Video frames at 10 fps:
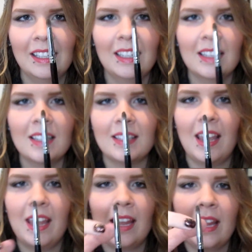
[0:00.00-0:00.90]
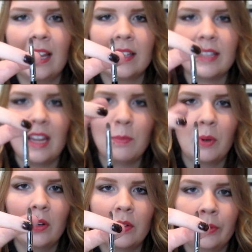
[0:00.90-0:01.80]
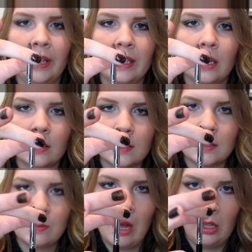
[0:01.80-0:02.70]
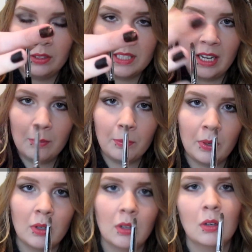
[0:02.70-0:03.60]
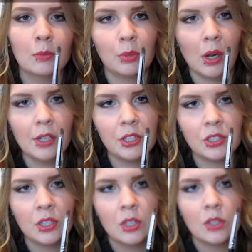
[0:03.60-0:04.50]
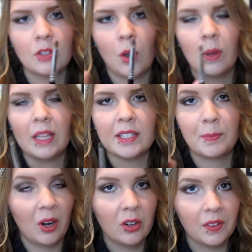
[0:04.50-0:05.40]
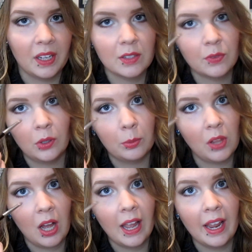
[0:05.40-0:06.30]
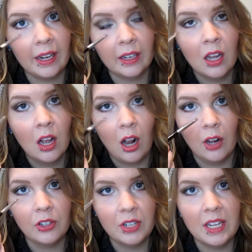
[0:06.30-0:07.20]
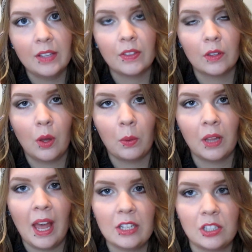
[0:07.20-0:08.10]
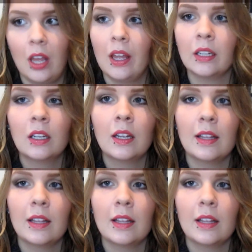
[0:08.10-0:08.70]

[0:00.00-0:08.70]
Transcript: It is a tapered, like small tip brush, so it is perfect for applying underneath the lower lash line.